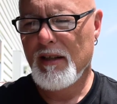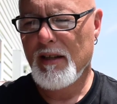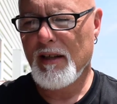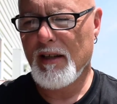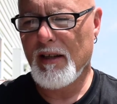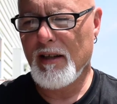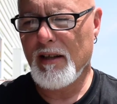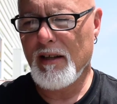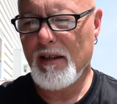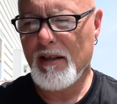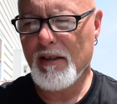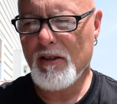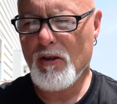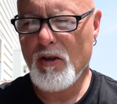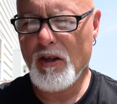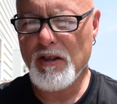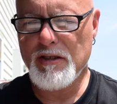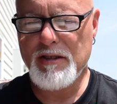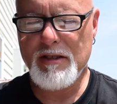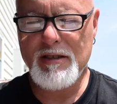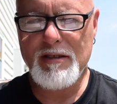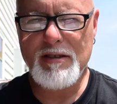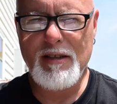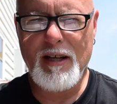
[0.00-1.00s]
Uh,
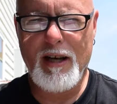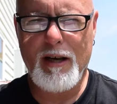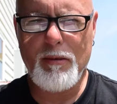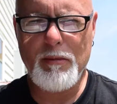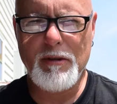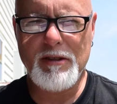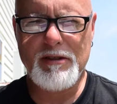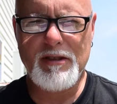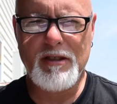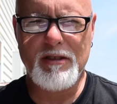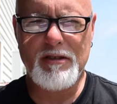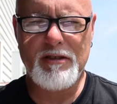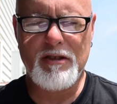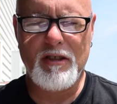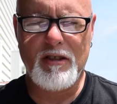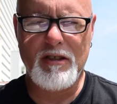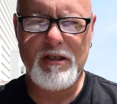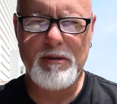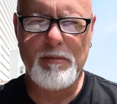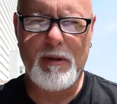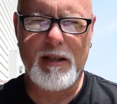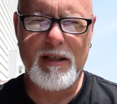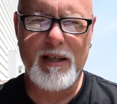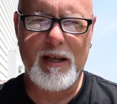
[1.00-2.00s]
questions, comments, concerns
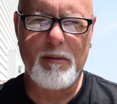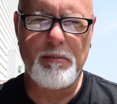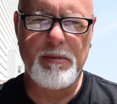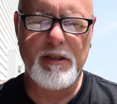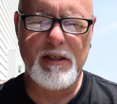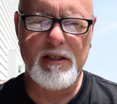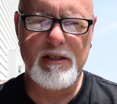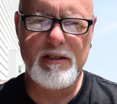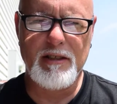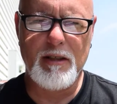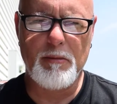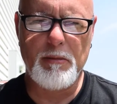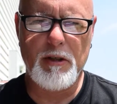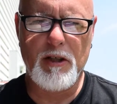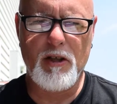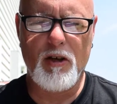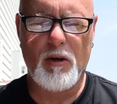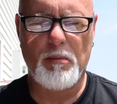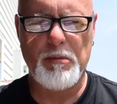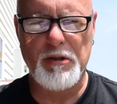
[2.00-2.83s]
about that, please let me know.